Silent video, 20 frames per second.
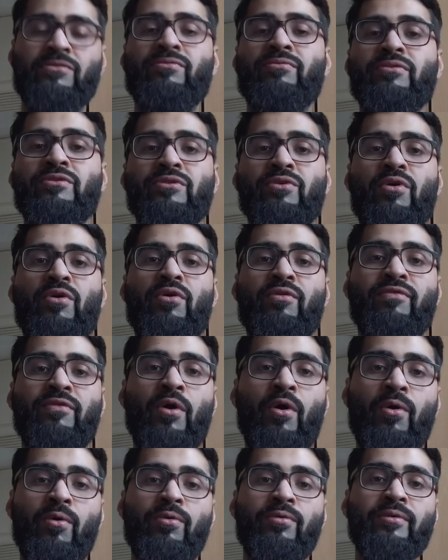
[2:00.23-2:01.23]
is a result of
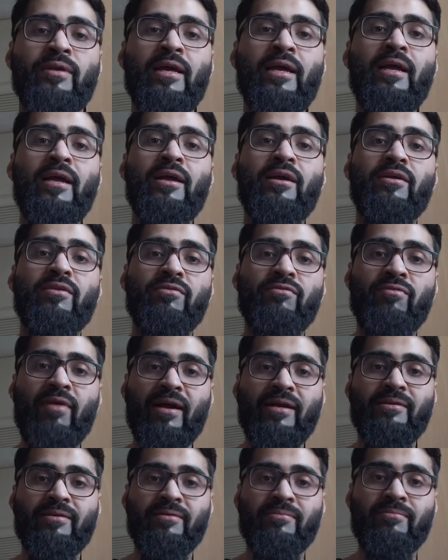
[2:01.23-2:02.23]
cold,
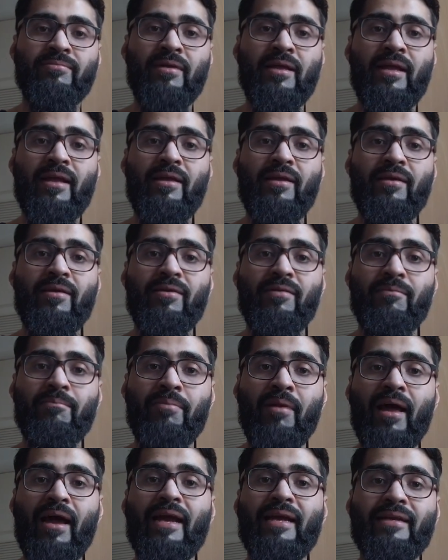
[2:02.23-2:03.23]
random,
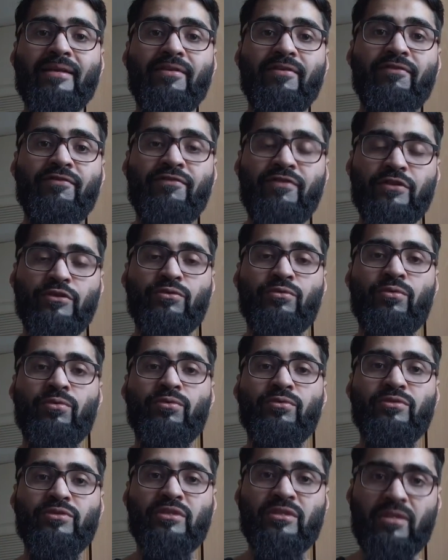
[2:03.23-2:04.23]
blind,
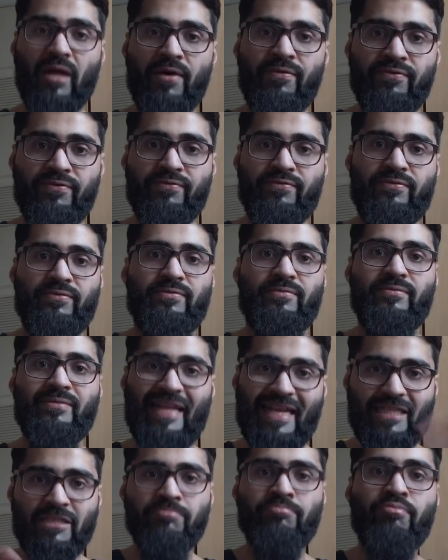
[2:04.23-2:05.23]
physical stuff.
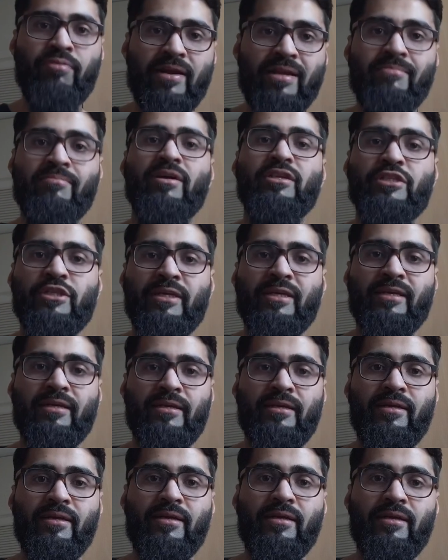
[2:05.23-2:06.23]
That's pretty much it,
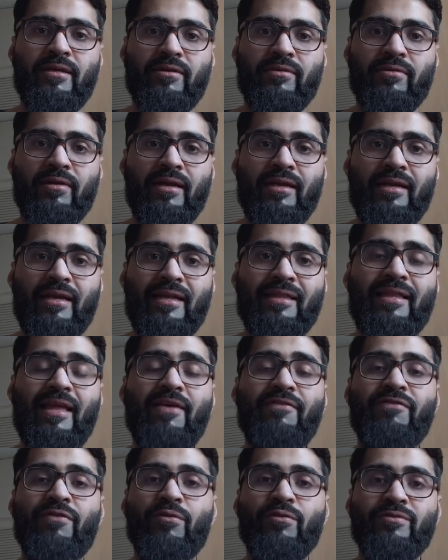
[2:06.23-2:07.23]
right? And
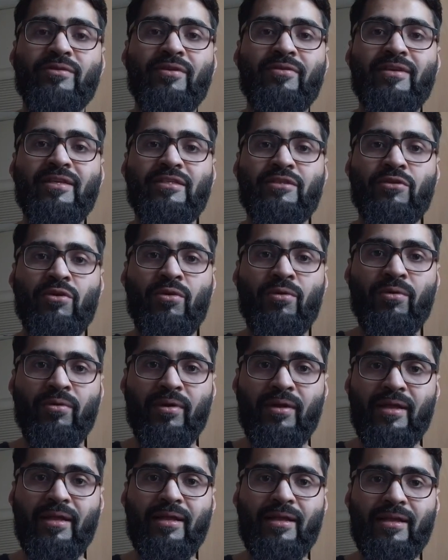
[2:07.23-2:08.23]
therefore, there is no